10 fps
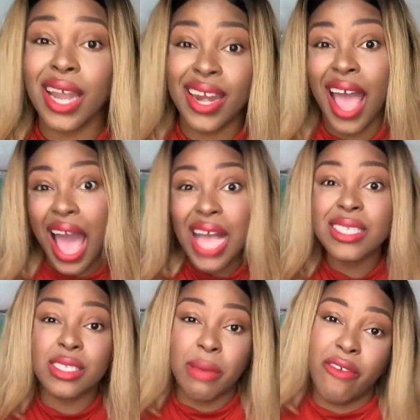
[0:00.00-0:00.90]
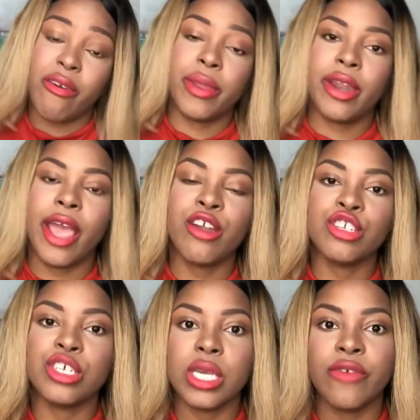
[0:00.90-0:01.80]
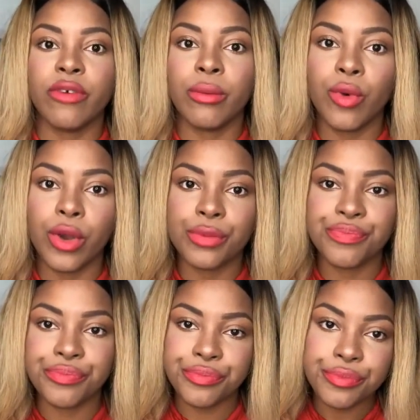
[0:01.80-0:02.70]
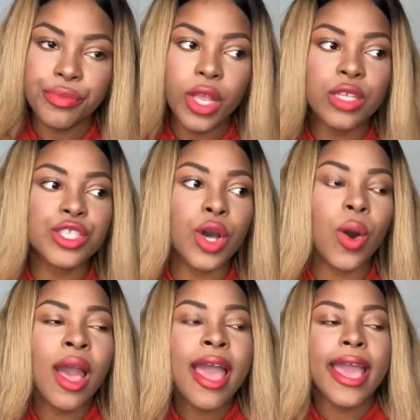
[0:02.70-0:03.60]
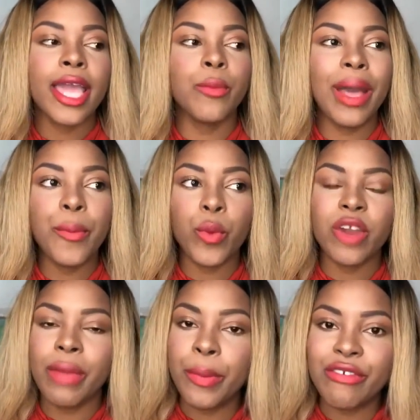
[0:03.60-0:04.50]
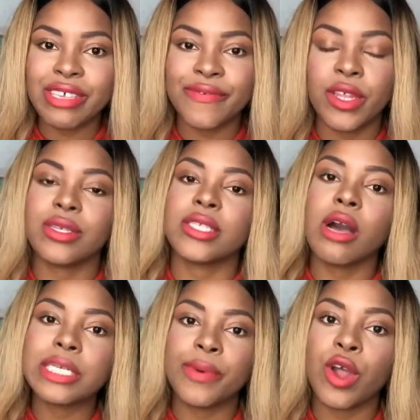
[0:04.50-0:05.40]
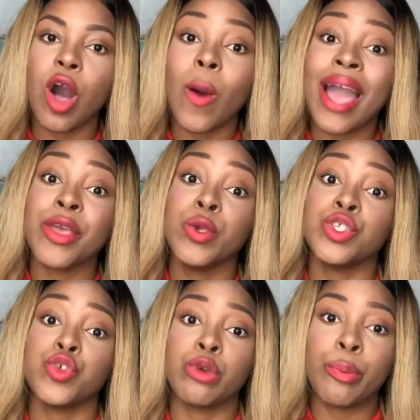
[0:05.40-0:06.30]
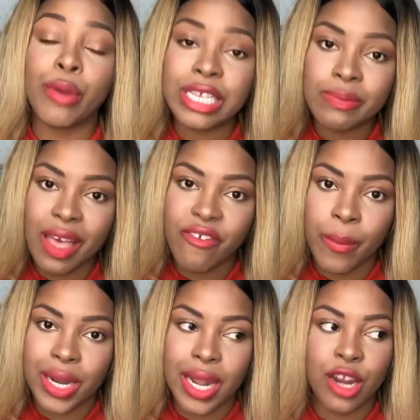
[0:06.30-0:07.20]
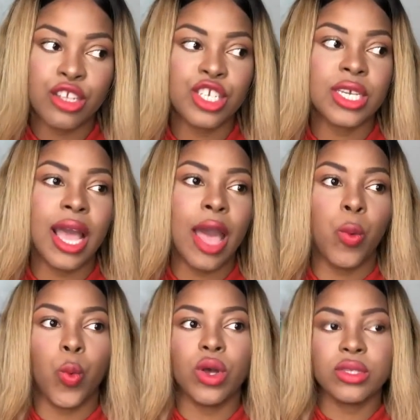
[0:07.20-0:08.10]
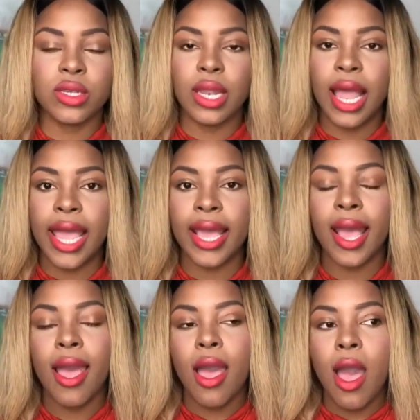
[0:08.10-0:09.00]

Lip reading: and enhance my feminine energy even more. So in one of my previous videos, I talked about how I used to repress my feminine energy. I wasn't like